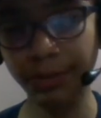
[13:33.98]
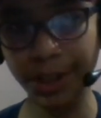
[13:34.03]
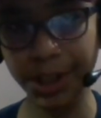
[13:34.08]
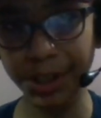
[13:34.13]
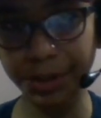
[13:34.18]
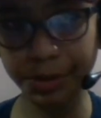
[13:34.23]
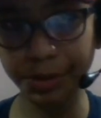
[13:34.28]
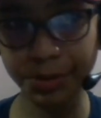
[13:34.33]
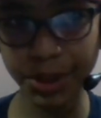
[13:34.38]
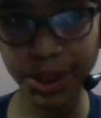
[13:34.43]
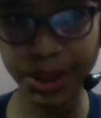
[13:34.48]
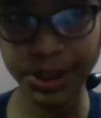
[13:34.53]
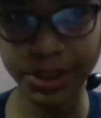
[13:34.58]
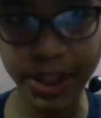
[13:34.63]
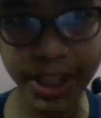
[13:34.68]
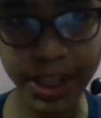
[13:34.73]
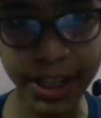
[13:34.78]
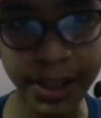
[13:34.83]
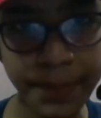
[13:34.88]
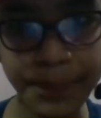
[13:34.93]

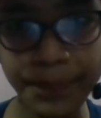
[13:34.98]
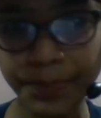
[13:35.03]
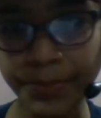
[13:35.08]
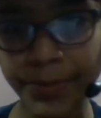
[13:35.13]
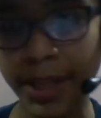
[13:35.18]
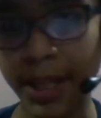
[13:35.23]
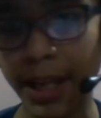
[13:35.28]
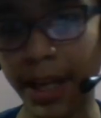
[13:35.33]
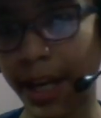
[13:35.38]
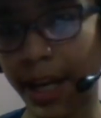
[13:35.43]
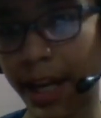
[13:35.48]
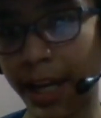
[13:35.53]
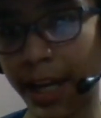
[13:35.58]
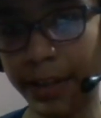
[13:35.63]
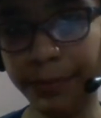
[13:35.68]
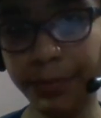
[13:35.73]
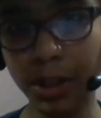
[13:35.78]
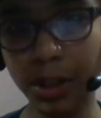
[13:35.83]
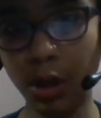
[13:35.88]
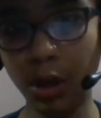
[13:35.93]
interesting,
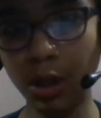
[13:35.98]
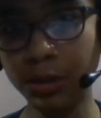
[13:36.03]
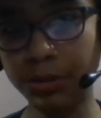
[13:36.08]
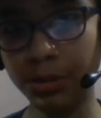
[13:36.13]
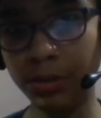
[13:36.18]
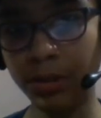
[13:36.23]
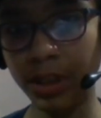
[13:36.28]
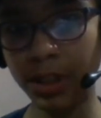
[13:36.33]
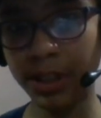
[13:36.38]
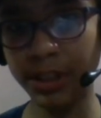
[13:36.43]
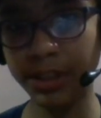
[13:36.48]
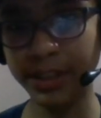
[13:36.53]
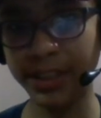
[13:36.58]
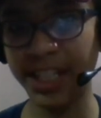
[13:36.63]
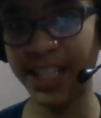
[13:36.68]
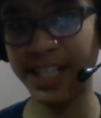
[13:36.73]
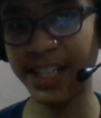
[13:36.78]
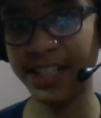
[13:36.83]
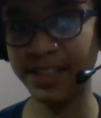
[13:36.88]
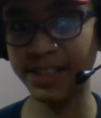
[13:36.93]
and we also learned
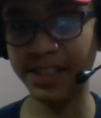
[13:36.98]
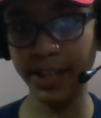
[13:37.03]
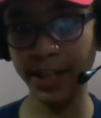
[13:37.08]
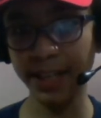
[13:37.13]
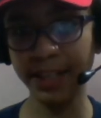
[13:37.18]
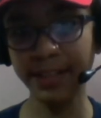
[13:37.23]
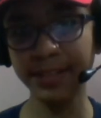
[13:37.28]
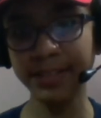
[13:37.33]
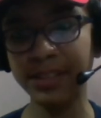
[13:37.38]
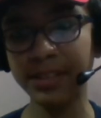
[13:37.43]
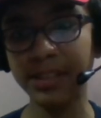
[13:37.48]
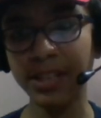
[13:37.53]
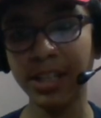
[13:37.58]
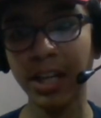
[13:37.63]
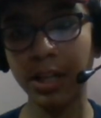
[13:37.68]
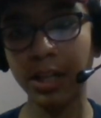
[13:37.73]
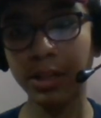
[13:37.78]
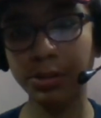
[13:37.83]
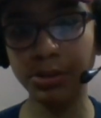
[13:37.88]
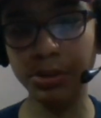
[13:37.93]
these things.
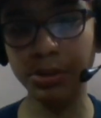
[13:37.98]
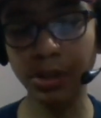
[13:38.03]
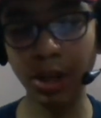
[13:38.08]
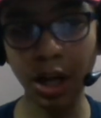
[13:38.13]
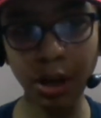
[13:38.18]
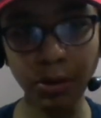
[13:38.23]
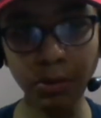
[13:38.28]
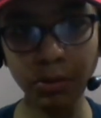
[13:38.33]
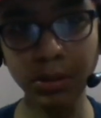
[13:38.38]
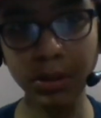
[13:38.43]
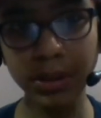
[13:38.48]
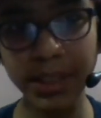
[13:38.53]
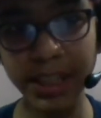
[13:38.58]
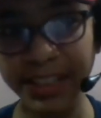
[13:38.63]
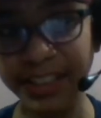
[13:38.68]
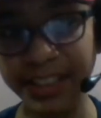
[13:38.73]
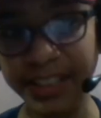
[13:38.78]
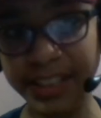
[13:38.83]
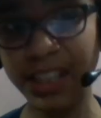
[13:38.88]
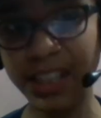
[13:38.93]
So now
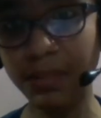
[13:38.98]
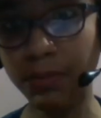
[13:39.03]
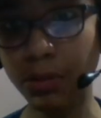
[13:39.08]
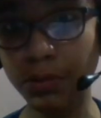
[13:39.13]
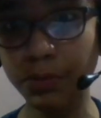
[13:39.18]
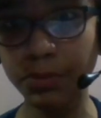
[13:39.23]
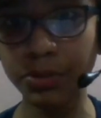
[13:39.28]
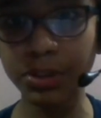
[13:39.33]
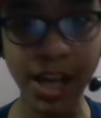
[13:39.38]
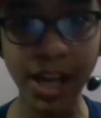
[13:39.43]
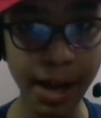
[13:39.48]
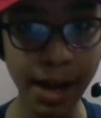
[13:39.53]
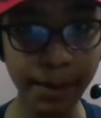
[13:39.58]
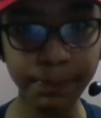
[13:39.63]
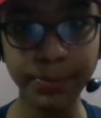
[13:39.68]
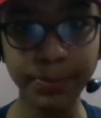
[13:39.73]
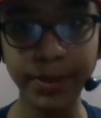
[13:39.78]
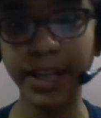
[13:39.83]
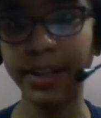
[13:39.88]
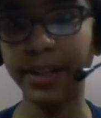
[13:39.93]
let's see what was
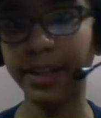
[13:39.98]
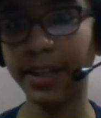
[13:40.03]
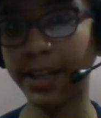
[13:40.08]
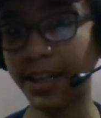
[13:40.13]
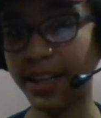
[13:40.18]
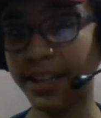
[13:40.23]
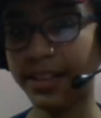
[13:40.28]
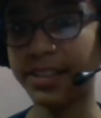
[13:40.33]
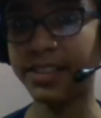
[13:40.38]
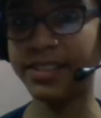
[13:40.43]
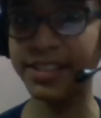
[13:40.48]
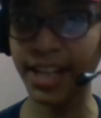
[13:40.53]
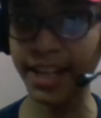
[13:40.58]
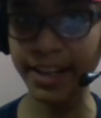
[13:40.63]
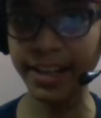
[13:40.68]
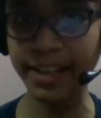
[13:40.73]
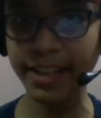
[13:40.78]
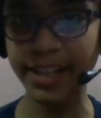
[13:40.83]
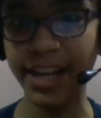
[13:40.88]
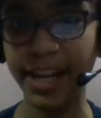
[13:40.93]
happening in the
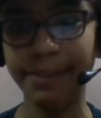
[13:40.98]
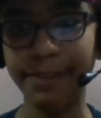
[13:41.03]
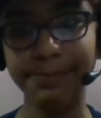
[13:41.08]
second game.